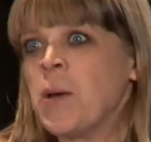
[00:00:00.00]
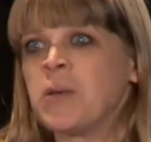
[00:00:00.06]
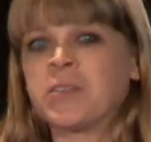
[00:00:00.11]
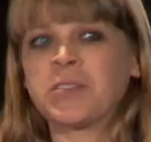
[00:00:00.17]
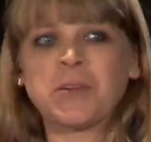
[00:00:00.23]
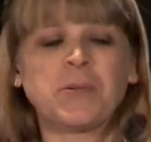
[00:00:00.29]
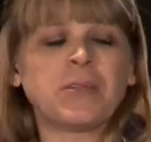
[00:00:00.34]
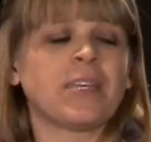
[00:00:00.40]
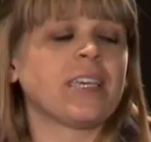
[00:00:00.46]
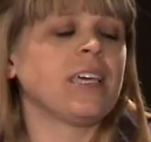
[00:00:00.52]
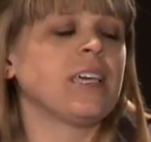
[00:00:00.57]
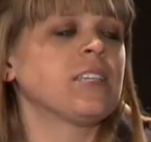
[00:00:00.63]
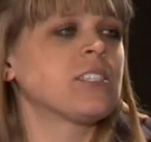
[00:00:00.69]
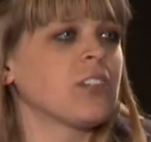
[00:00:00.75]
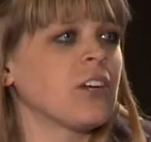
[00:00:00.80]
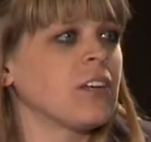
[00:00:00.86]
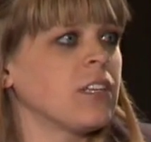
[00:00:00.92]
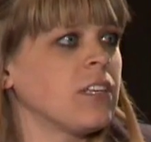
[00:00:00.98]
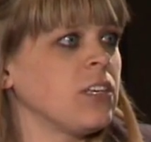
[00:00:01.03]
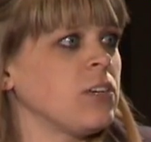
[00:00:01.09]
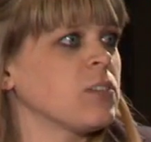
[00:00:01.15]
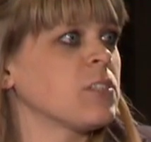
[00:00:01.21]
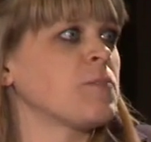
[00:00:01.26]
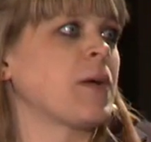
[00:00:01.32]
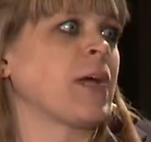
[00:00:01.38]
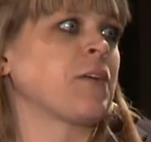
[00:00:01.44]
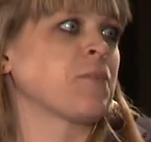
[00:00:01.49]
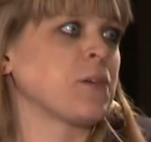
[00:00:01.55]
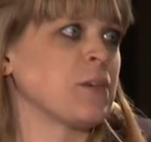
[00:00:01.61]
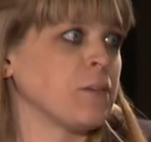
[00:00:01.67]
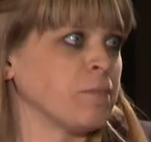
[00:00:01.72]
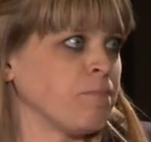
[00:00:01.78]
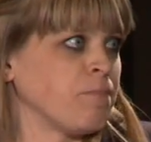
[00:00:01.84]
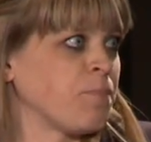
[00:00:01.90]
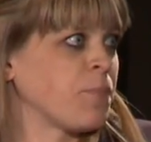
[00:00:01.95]
So when the kids started to use my
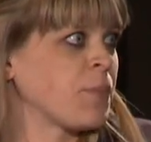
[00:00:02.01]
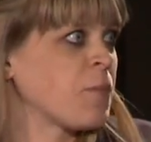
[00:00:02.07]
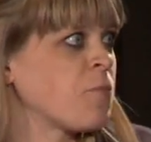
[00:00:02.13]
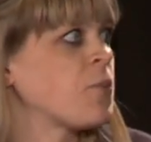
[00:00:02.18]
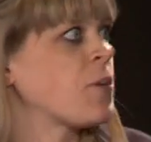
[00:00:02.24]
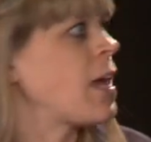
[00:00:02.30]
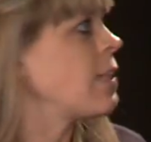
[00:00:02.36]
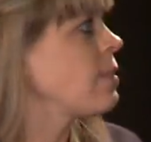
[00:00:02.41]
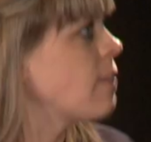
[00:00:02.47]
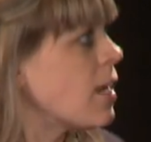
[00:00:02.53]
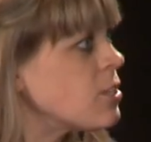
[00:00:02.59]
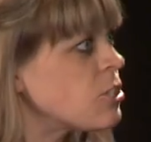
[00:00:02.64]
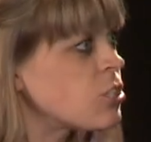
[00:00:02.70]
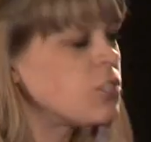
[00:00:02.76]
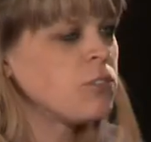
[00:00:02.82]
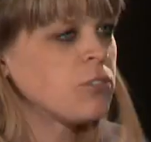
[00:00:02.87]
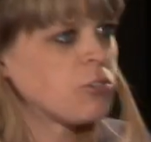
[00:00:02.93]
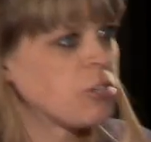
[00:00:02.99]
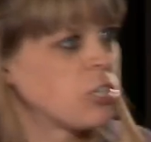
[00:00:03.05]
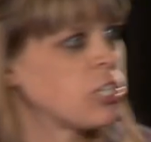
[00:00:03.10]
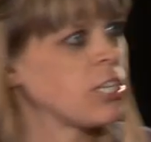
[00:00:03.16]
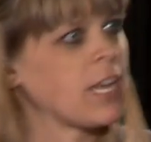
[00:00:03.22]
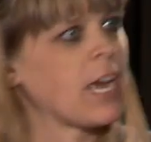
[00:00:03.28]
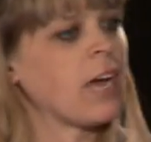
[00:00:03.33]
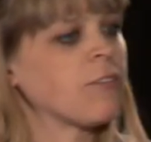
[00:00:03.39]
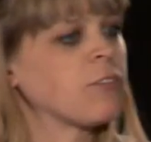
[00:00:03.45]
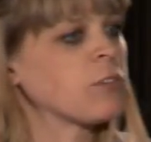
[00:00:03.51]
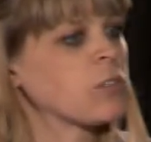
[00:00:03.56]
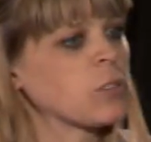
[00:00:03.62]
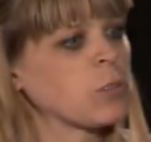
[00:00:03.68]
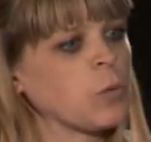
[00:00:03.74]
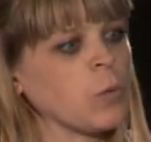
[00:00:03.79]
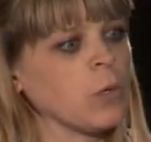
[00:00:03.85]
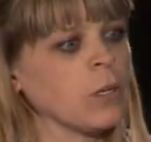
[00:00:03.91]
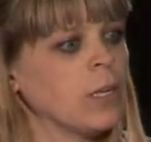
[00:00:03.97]
room for at lunch, nutrition, after
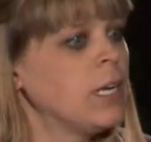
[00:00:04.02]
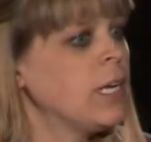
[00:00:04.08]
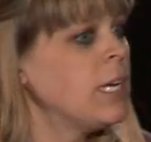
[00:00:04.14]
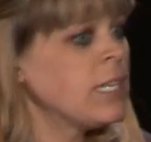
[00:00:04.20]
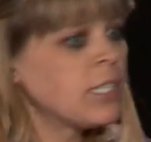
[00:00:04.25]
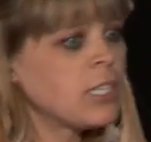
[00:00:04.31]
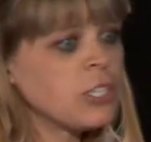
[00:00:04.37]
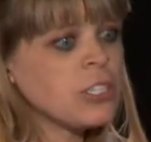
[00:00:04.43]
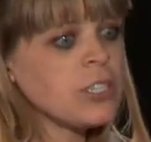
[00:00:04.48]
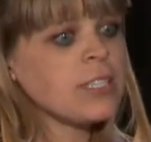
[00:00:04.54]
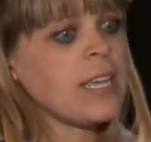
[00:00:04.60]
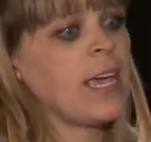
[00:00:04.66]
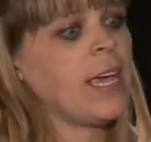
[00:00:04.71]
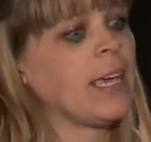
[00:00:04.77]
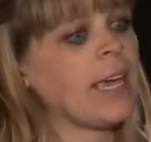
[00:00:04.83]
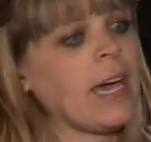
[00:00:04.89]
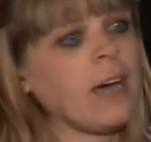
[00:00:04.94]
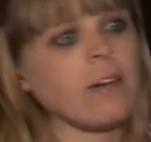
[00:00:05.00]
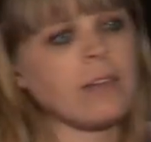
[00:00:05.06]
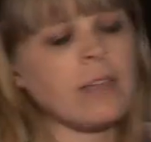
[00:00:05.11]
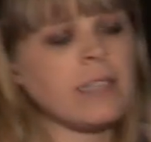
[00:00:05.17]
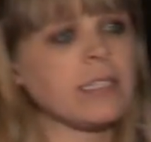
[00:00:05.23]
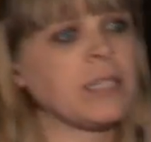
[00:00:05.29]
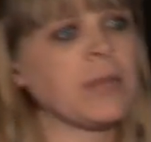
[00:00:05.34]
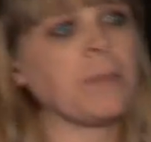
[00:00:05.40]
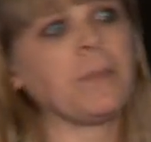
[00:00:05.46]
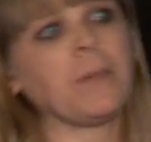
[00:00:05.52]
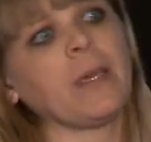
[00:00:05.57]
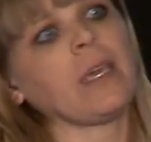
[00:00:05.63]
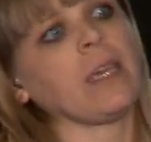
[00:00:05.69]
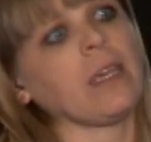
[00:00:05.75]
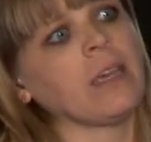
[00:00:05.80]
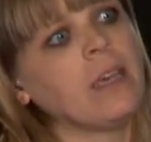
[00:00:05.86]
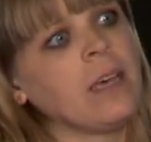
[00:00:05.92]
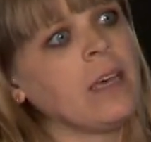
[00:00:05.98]
school, to just hang out and to
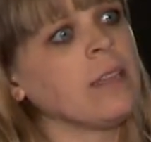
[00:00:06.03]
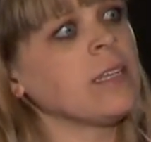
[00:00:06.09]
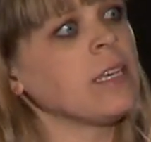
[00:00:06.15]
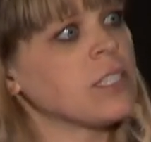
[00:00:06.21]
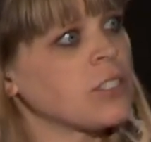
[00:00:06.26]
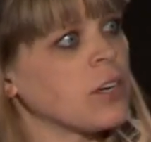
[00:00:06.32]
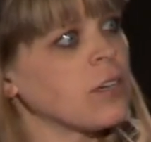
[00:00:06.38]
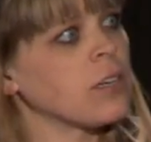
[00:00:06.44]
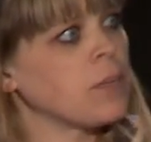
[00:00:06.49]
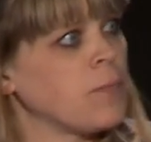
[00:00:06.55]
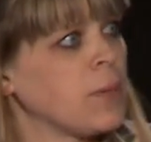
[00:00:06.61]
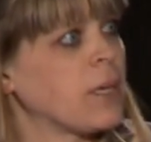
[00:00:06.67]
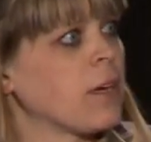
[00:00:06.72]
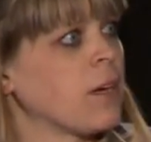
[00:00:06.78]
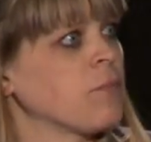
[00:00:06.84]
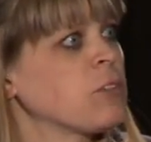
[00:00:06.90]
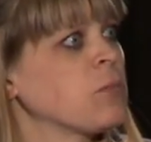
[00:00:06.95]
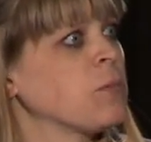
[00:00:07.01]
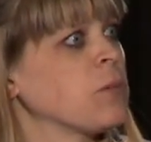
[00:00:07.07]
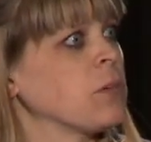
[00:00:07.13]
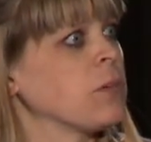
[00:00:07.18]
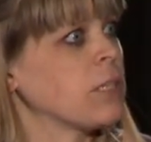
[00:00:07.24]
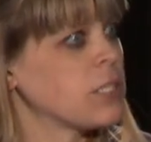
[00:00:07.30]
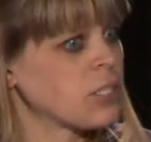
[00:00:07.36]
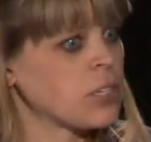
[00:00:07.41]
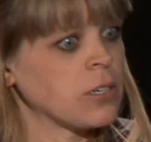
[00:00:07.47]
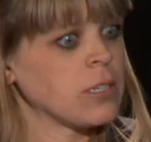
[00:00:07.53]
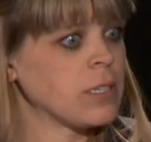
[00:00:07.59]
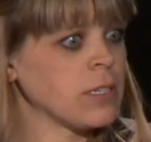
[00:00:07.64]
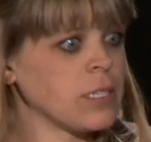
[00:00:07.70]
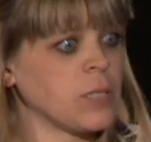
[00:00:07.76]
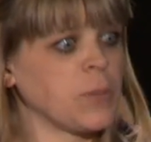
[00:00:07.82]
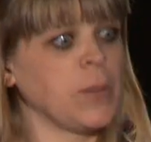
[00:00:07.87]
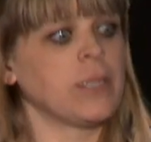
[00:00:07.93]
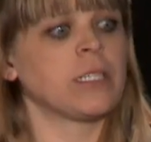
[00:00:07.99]
be, they started to be comfortable and started to
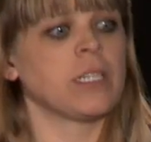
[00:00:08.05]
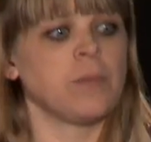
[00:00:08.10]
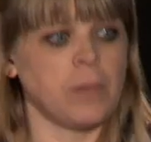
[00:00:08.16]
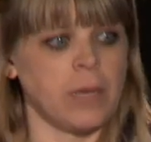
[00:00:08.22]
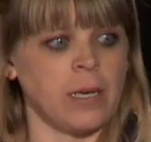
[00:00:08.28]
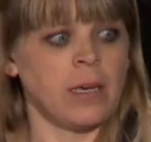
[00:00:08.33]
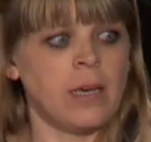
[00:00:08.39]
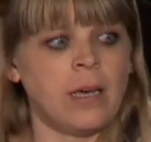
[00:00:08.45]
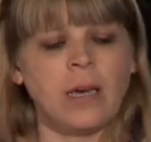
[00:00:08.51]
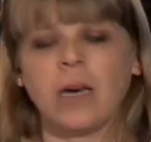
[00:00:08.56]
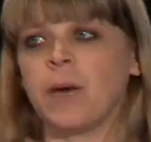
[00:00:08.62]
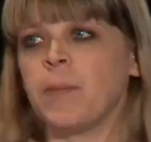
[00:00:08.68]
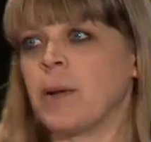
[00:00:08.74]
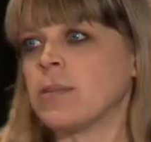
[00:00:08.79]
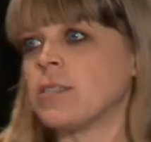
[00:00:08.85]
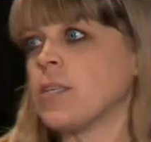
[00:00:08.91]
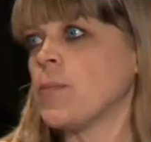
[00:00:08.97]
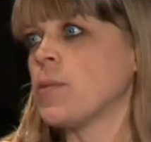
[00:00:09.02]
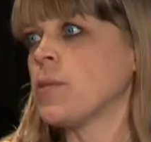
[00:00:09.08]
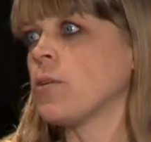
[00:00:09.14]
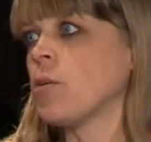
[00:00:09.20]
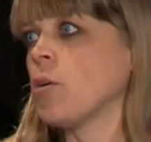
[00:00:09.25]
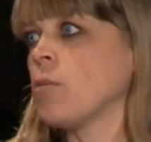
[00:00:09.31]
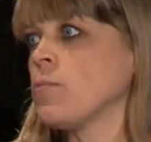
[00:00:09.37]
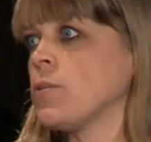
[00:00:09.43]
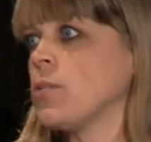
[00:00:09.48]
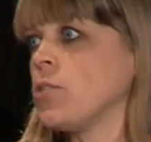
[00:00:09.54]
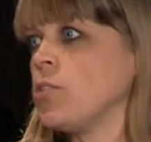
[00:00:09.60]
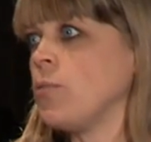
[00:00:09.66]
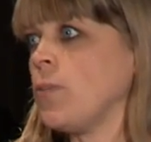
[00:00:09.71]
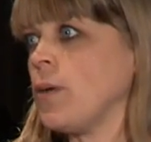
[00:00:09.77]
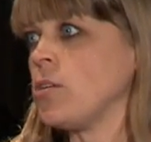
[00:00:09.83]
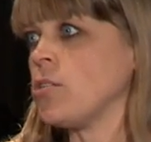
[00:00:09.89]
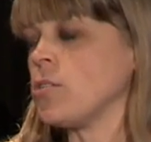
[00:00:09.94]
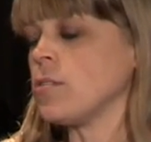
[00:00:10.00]
speak to me about some of their home
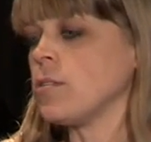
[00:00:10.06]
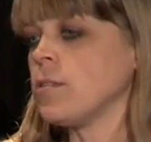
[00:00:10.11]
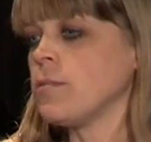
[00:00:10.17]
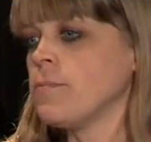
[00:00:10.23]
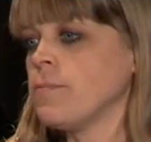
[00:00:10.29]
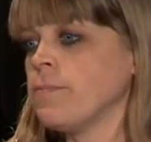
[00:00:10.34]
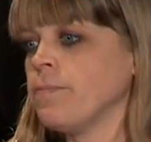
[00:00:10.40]
situations.